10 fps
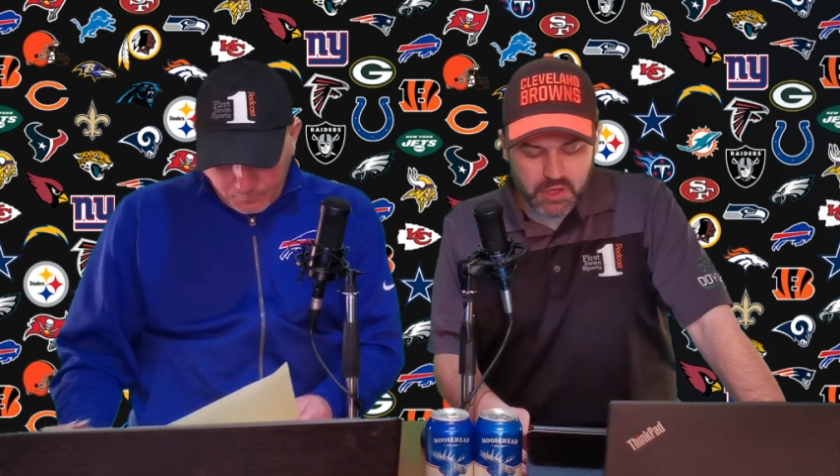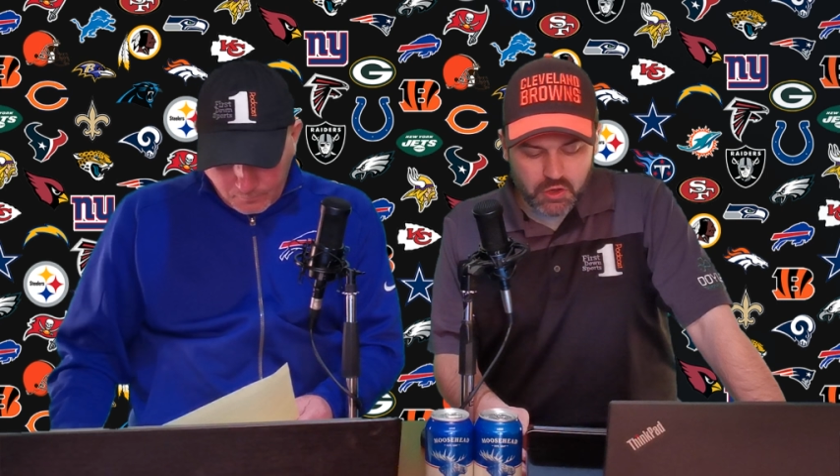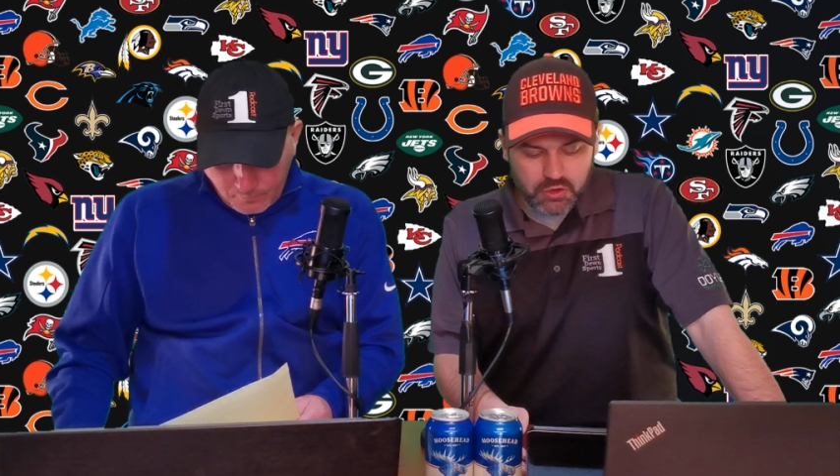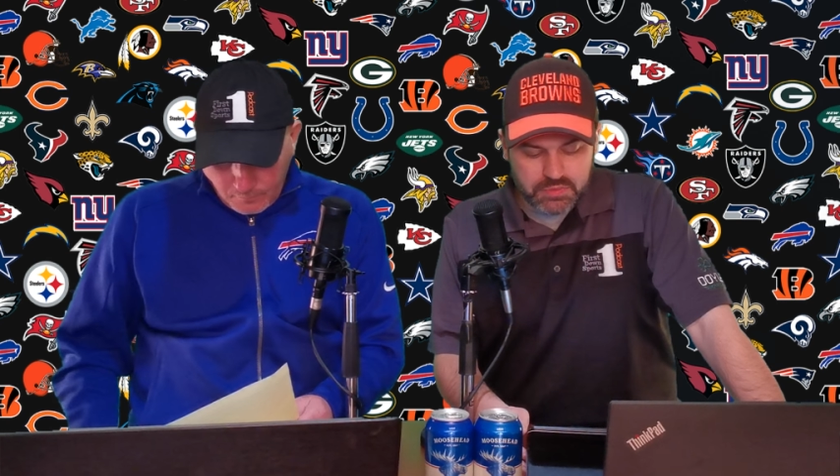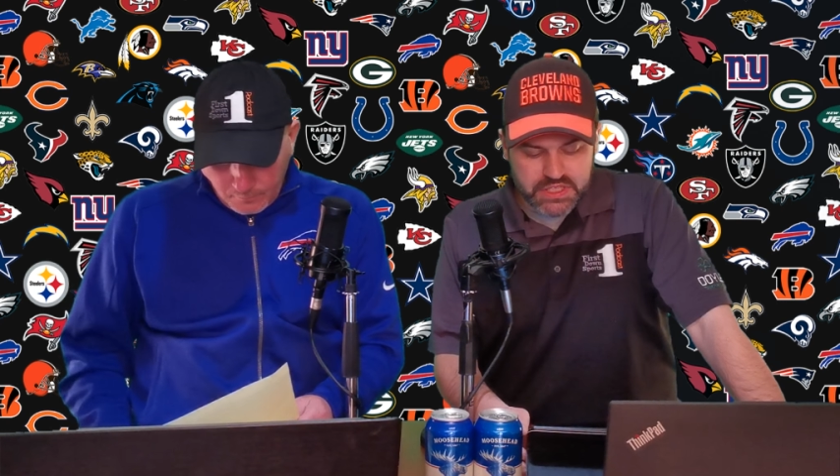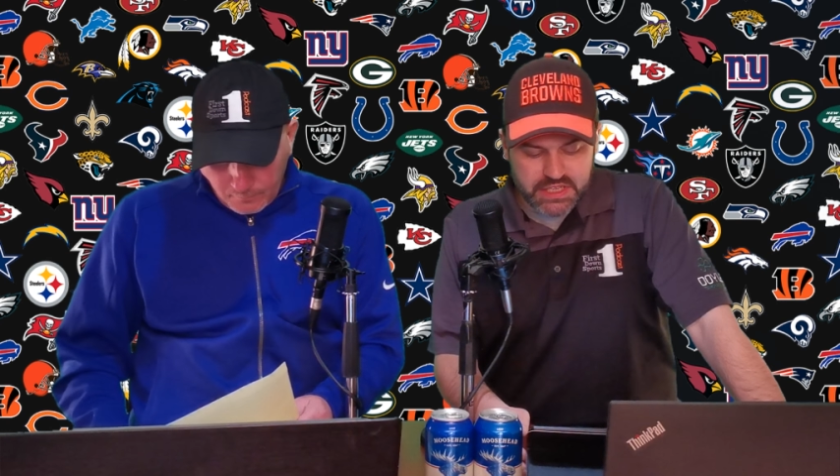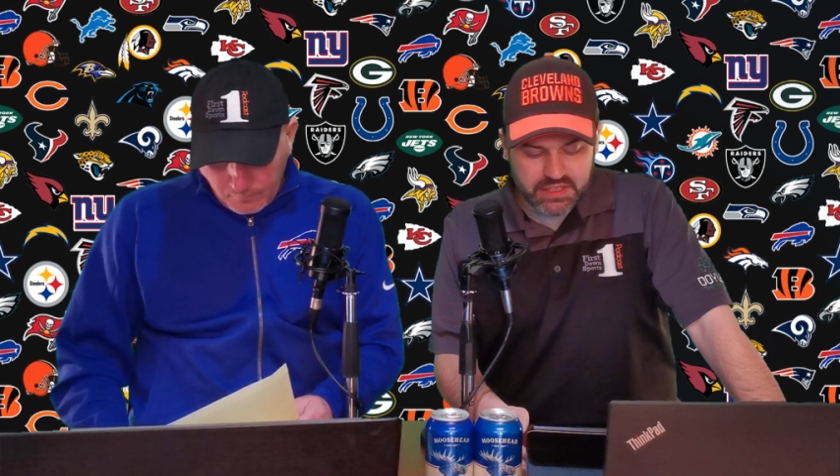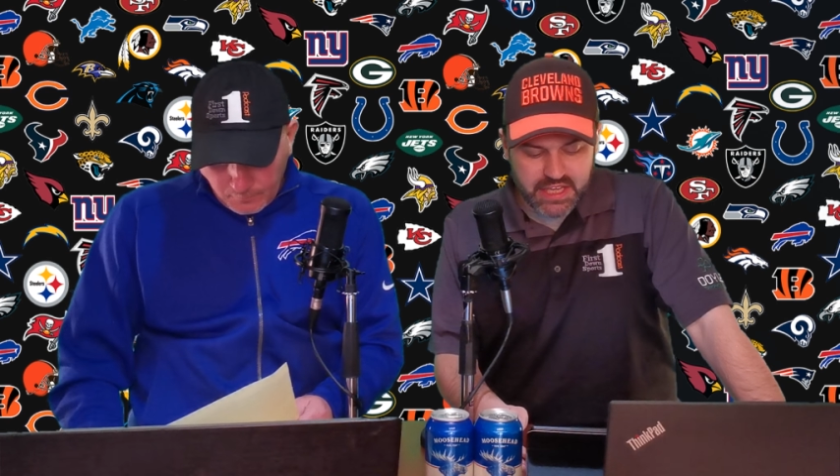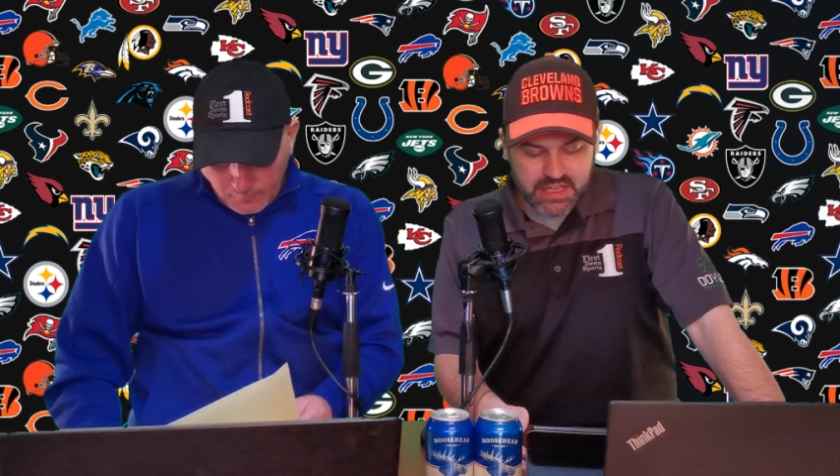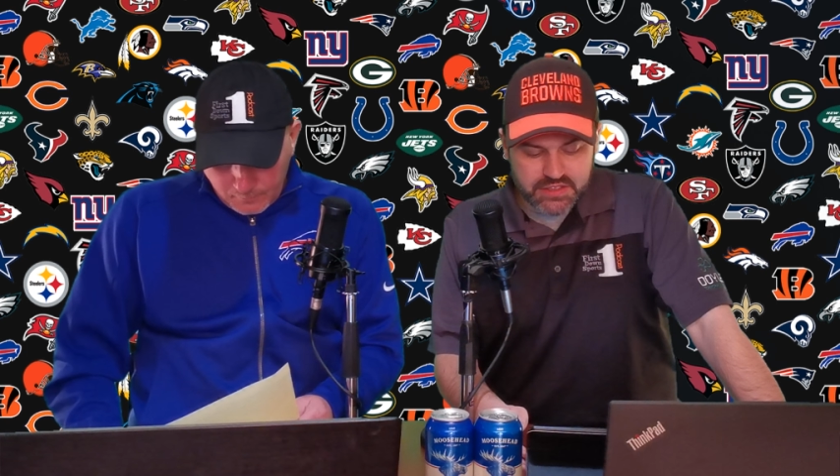Mahomes
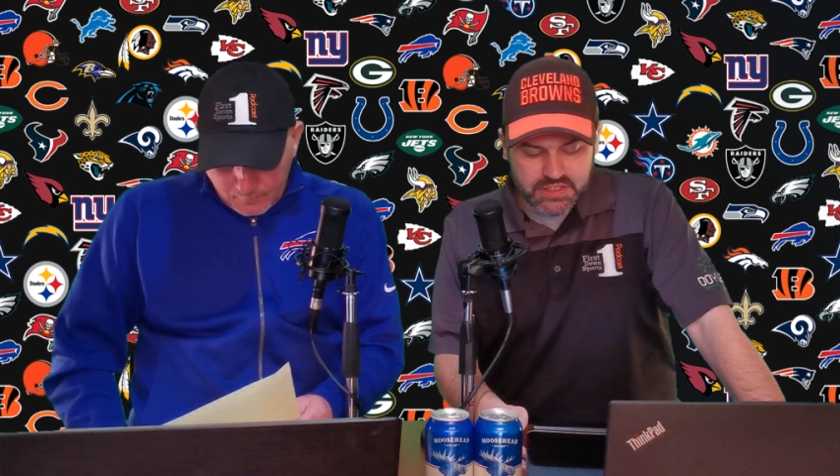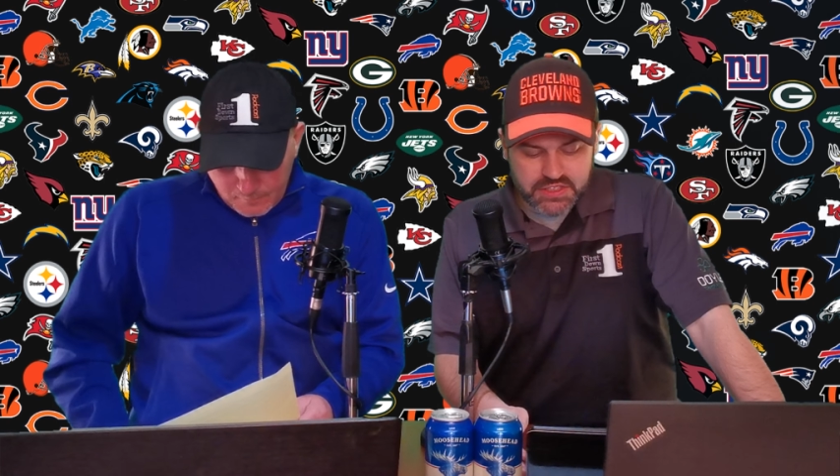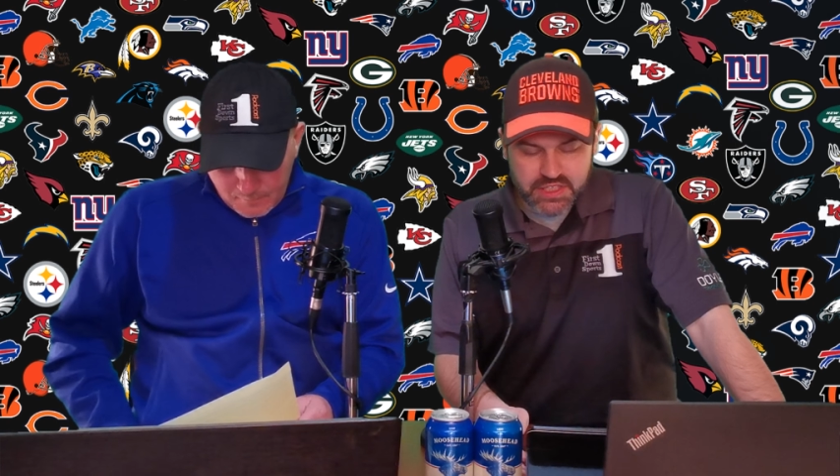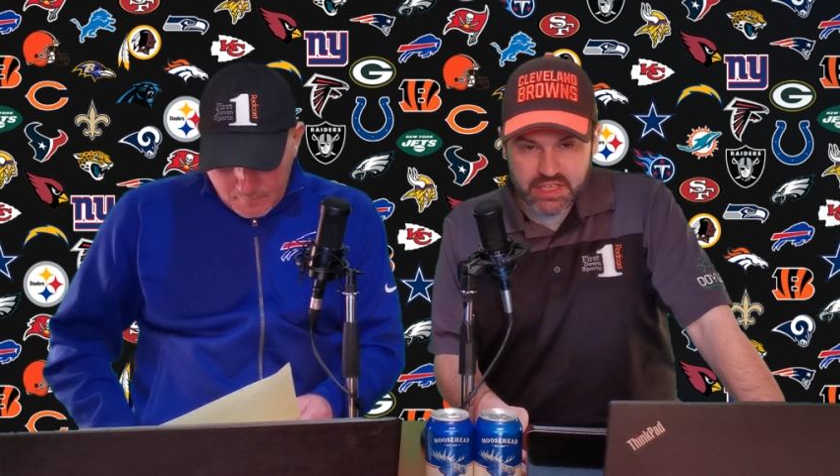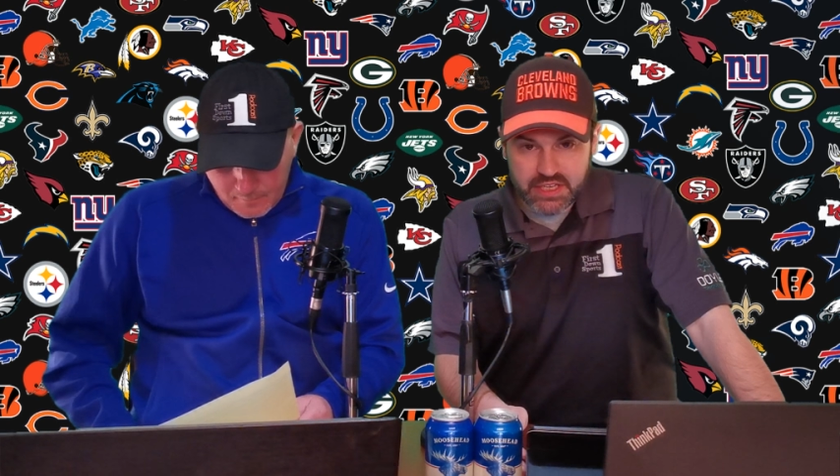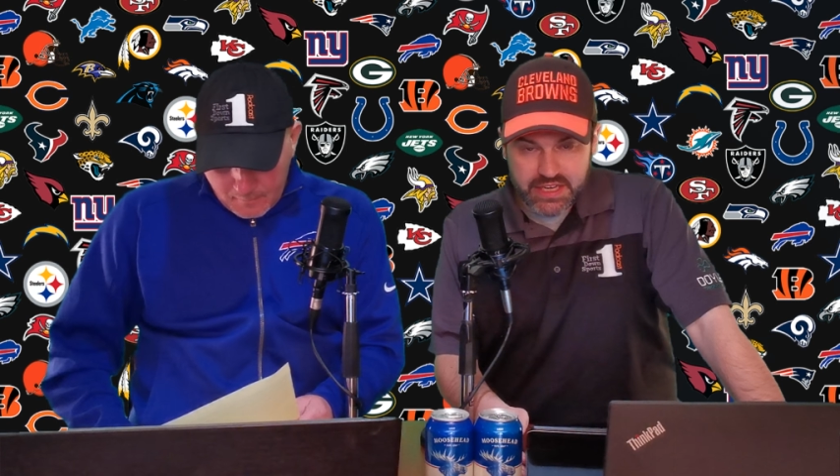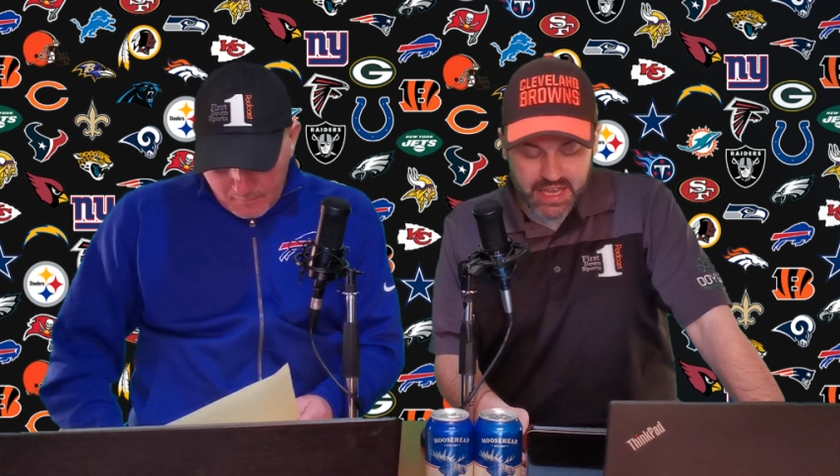in Kansas City.